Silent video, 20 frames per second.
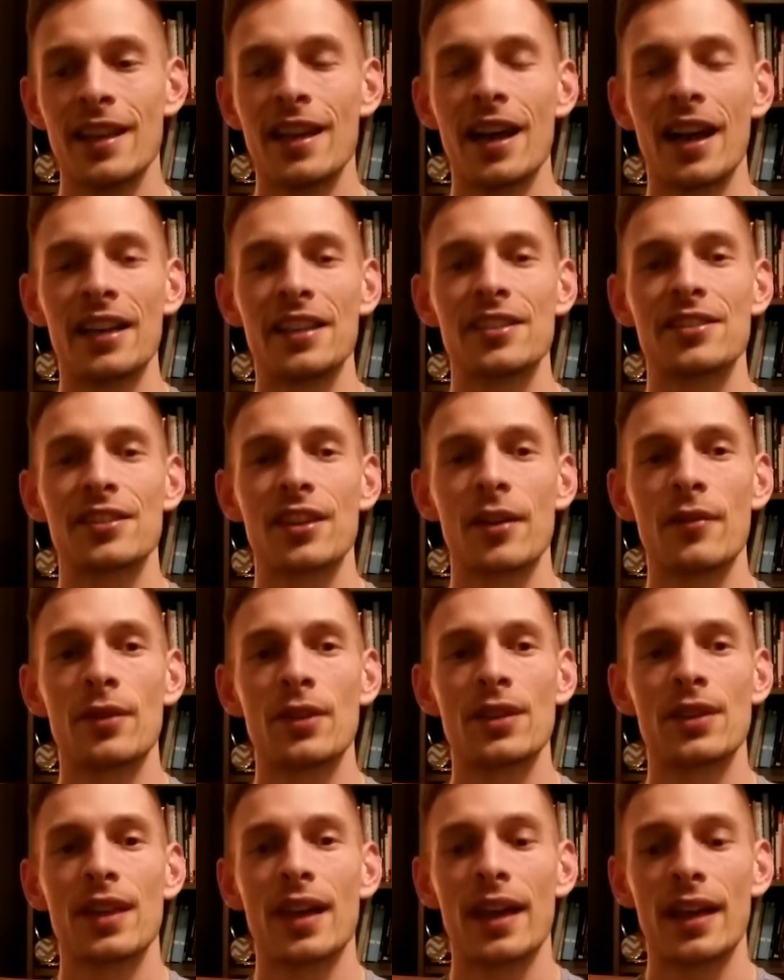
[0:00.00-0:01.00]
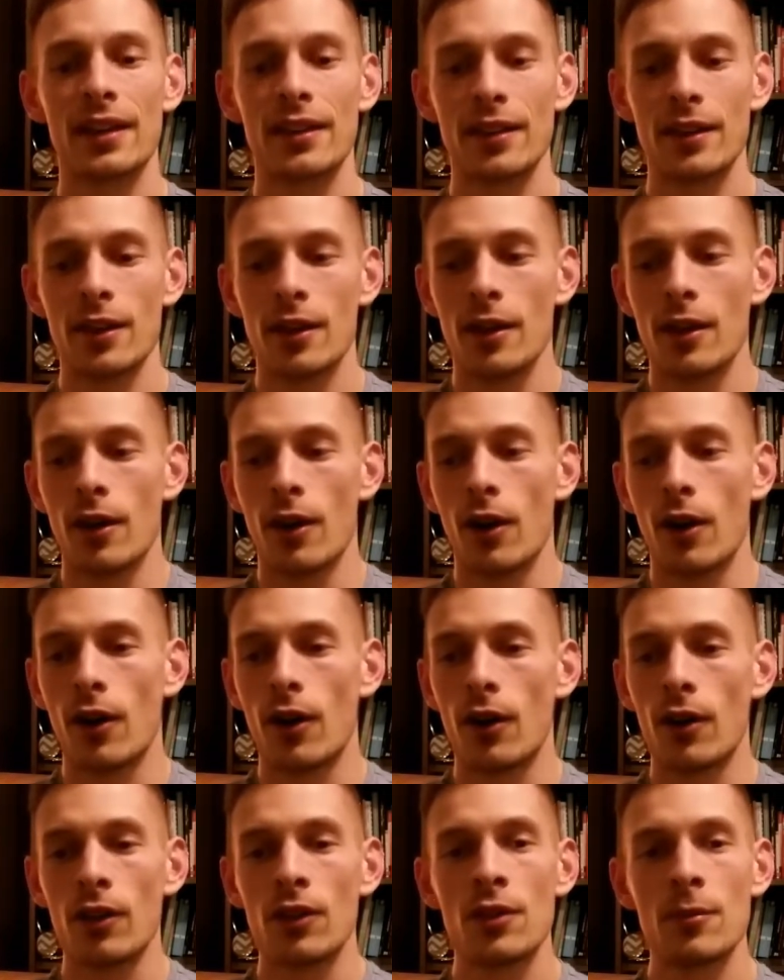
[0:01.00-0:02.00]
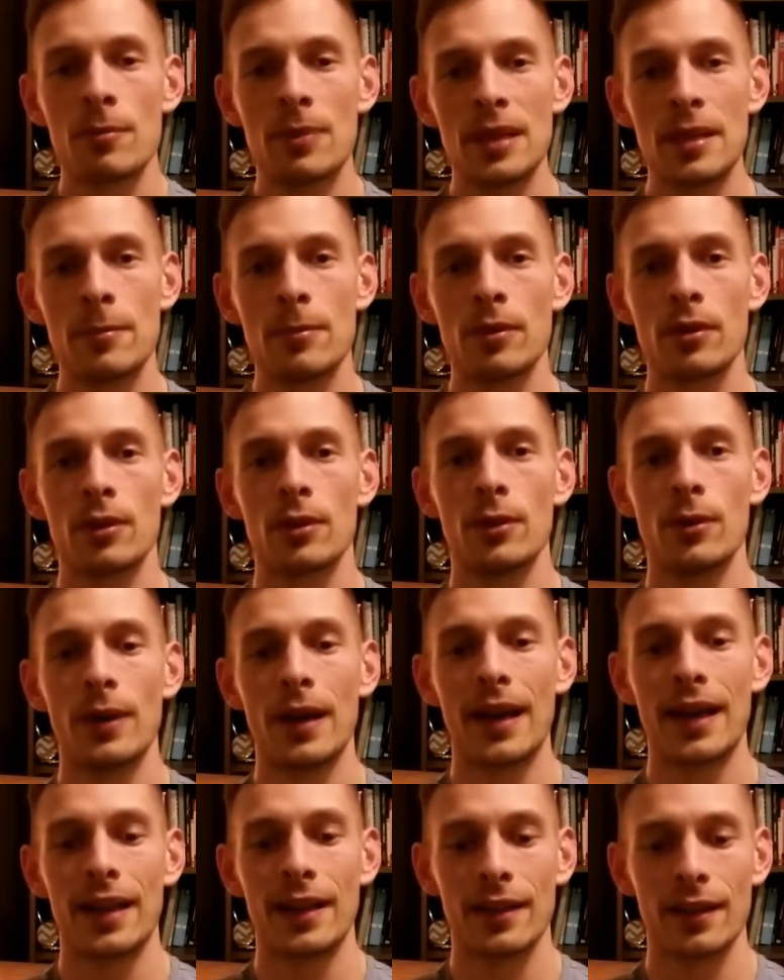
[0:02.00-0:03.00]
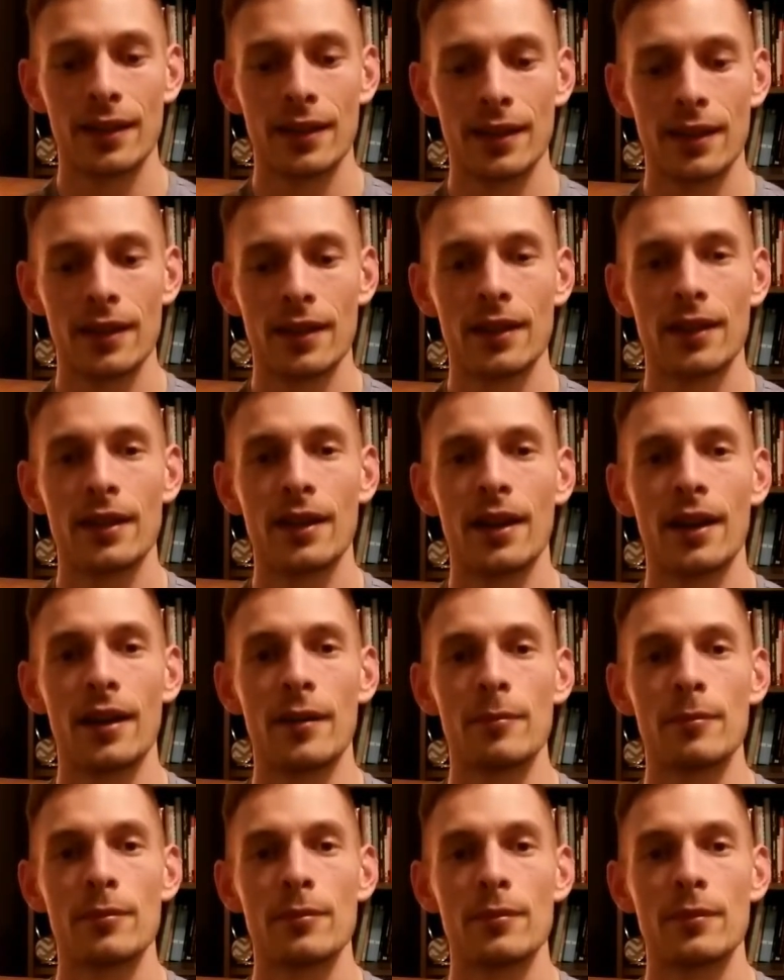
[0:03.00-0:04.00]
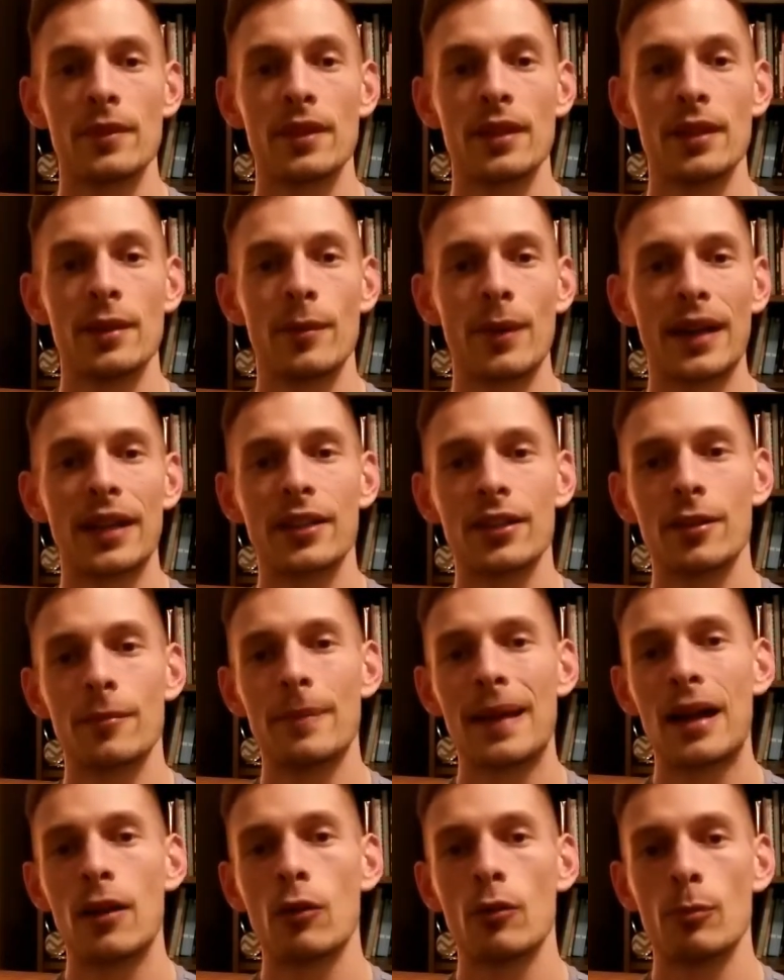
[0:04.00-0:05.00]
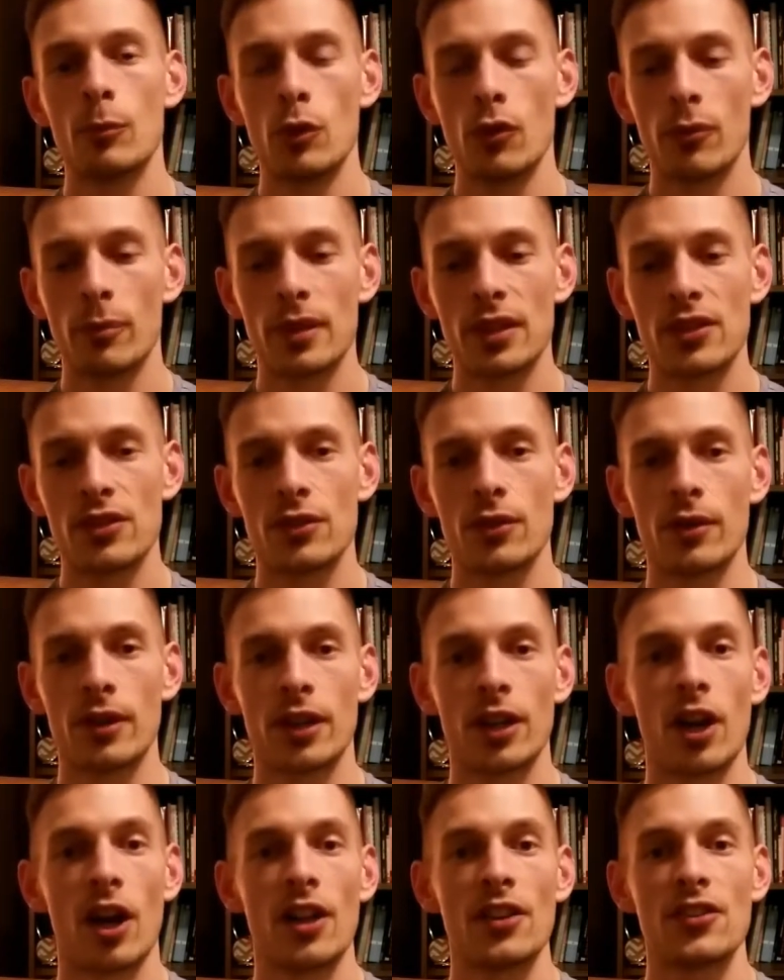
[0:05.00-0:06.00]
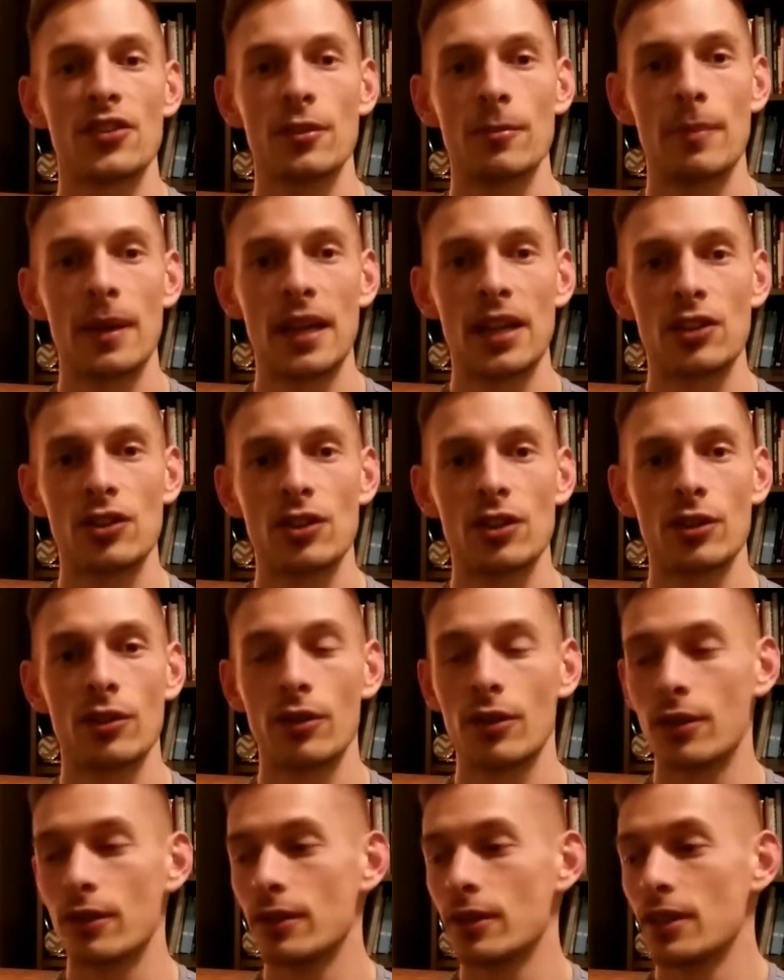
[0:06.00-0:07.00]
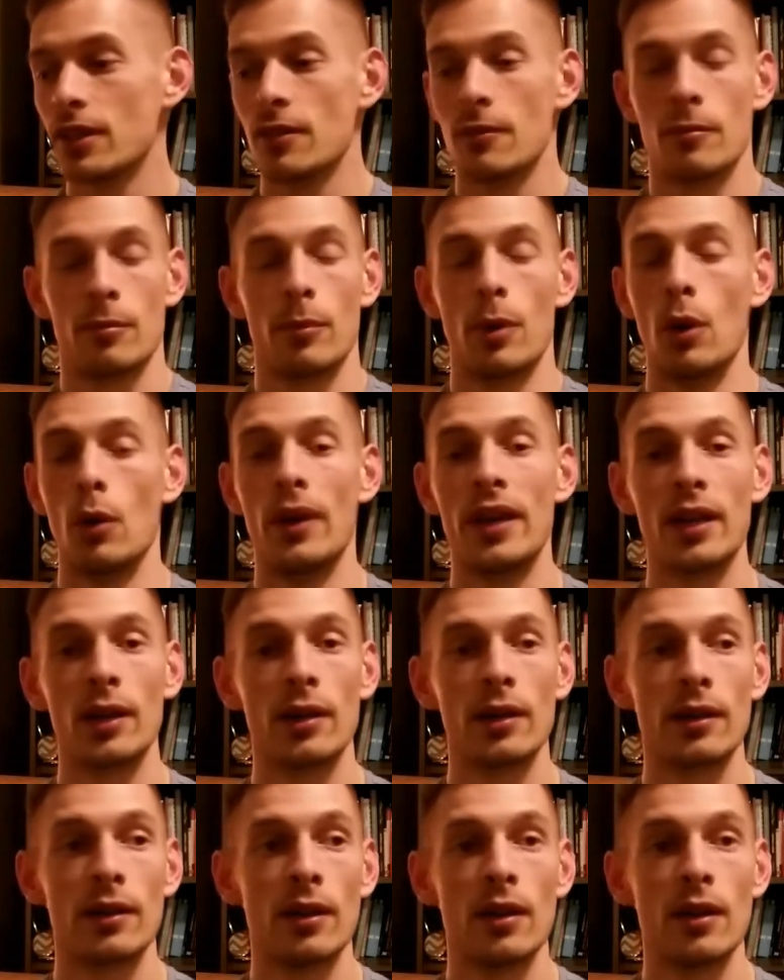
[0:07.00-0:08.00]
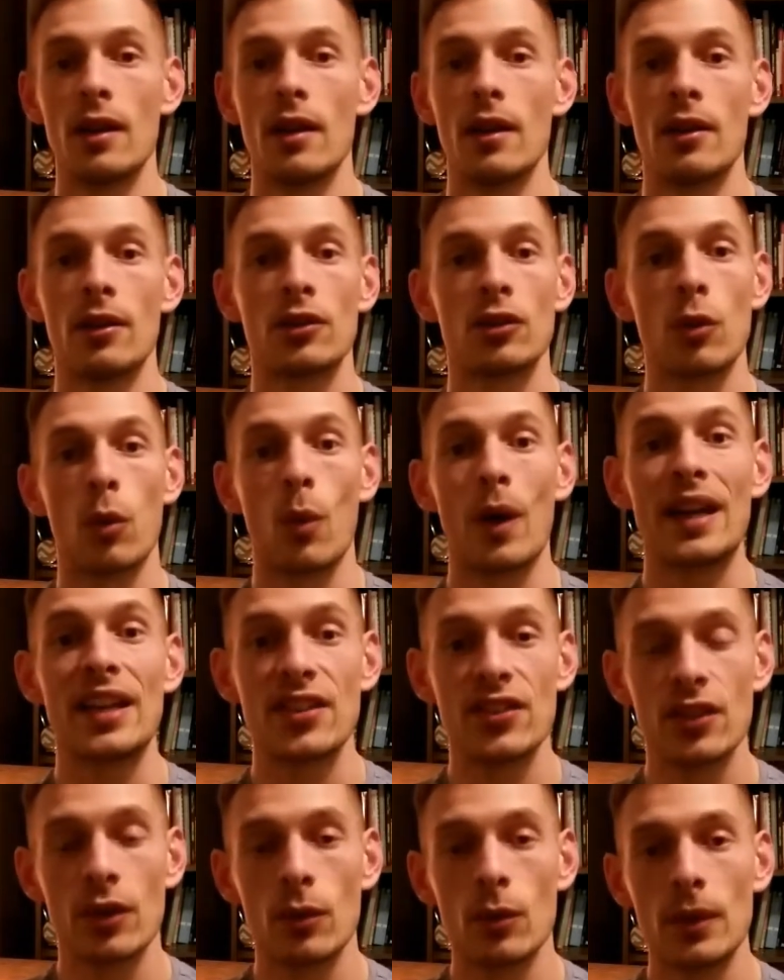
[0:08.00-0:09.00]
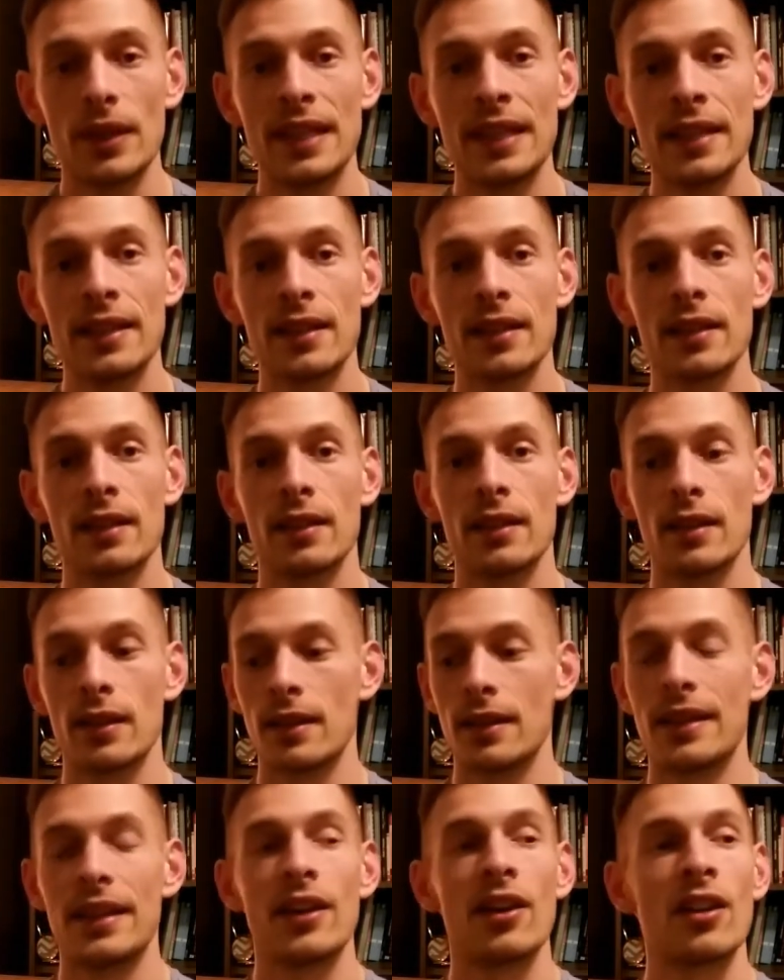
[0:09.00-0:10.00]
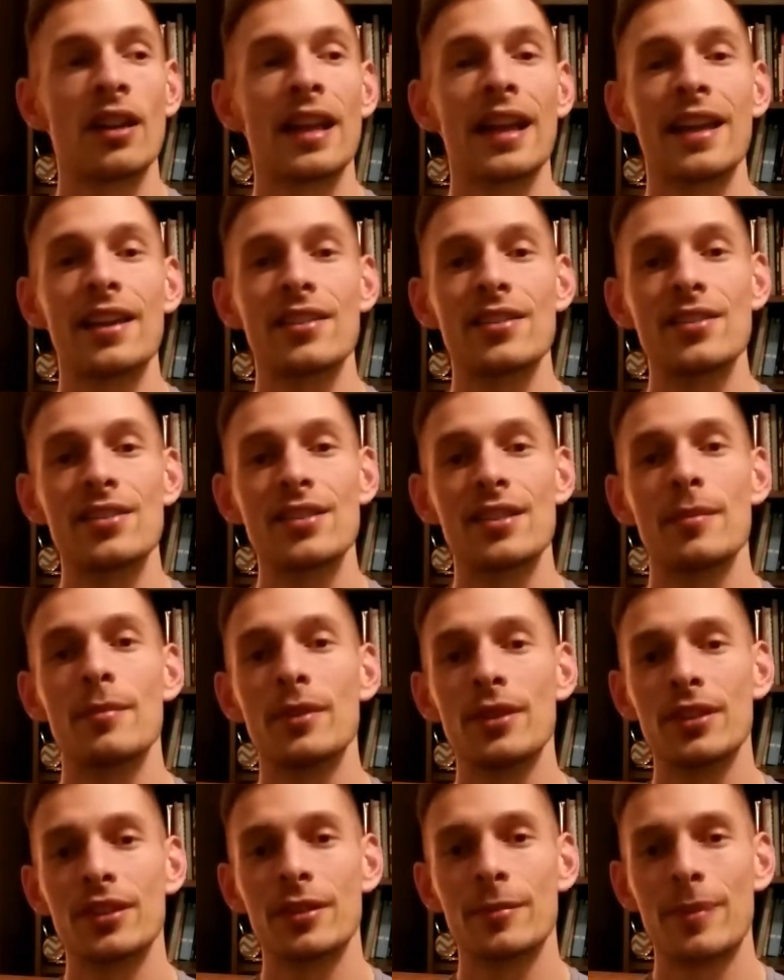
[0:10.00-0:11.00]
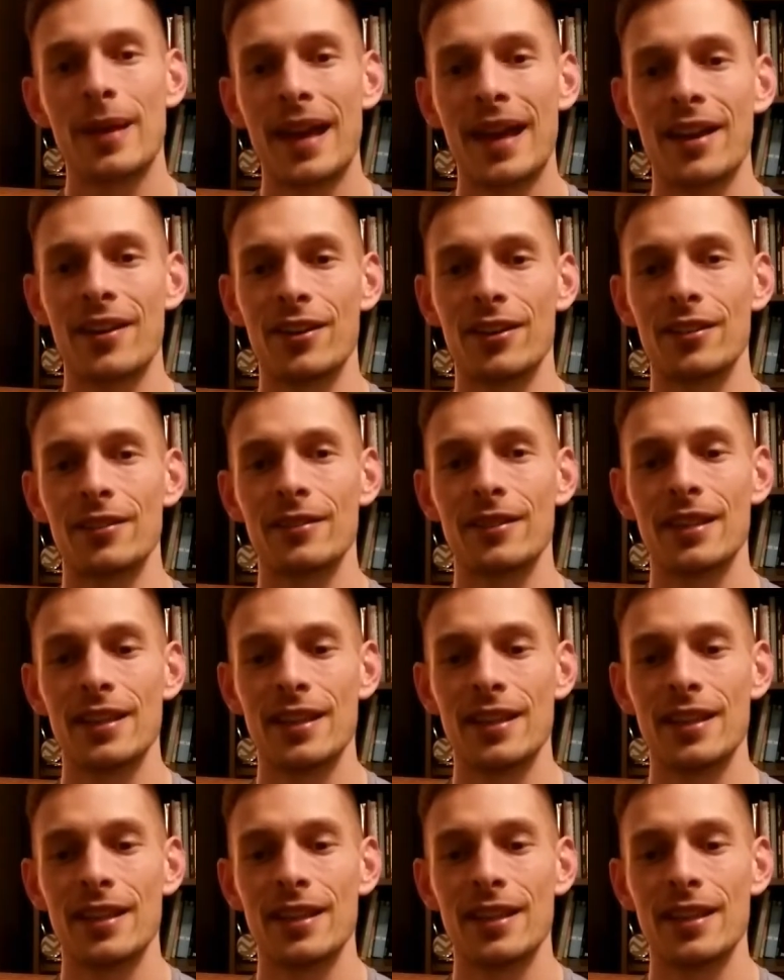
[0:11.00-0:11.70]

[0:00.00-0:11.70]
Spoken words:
I discovered that all the people who had irregular bowel movements or constipation or pooing twice a week, they all had a similar pattern.